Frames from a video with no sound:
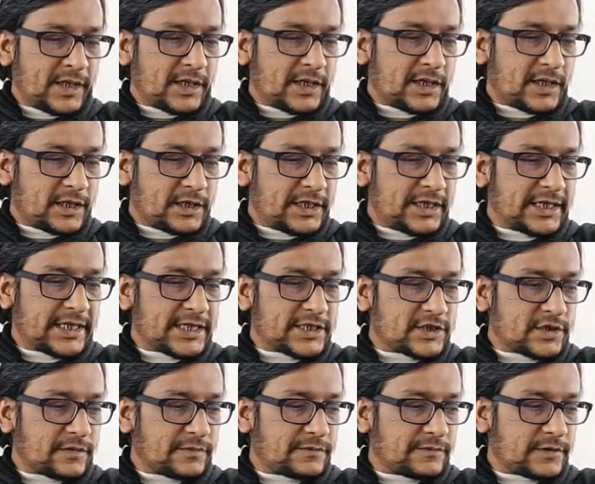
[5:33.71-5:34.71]
In
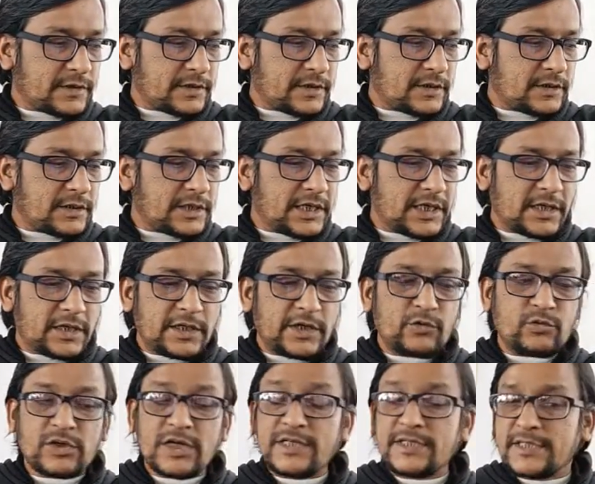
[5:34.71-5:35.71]
case of
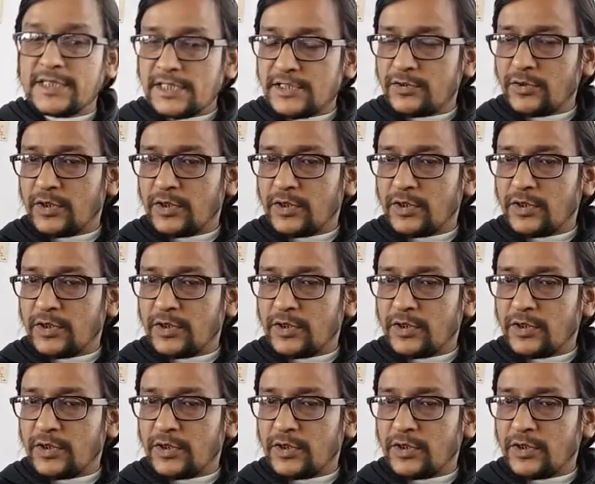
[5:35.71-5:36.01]
utensils,